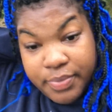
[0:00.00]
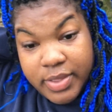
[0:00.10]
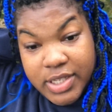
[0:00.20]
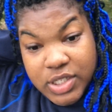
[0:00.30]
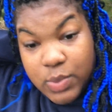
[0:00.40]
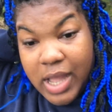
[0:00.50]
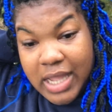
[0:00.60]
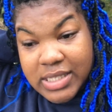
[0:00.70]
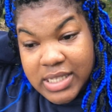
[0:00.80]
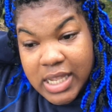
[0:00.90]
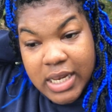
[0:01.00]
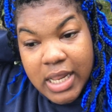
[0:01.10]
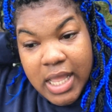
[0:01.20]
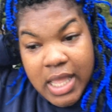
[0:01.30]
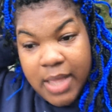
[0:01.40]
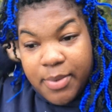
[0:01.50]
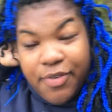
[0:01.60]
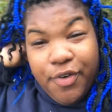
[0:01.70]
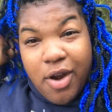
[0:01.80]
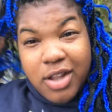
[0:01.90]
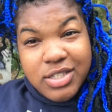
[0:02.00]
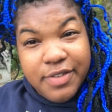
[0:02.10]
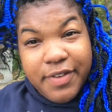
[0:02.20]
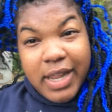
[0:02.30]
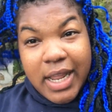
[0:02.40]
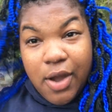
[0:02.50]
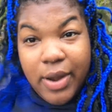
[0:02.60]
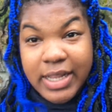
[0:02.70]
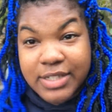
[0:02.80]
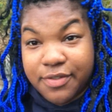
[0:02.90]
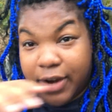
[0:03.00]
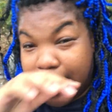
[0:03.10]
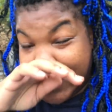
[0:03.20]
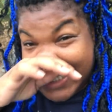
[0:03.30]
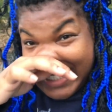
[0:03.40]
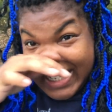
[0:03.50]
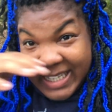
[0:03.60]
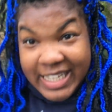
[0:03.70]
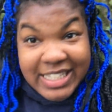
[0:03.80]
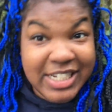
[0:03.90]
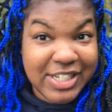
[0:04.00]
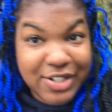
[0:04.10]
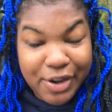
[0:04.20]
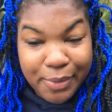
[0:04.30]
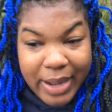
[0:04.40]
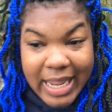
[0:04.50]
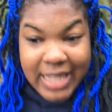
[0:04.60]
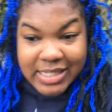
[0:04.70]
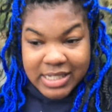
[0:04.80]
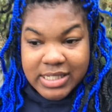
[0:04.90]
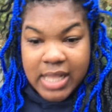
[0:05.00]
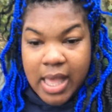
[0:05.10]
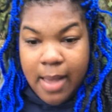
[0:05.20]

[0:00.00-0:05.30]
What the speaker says: this is why I said before, I used to feel like, oh, I need to rush and get to this certain way, get to this.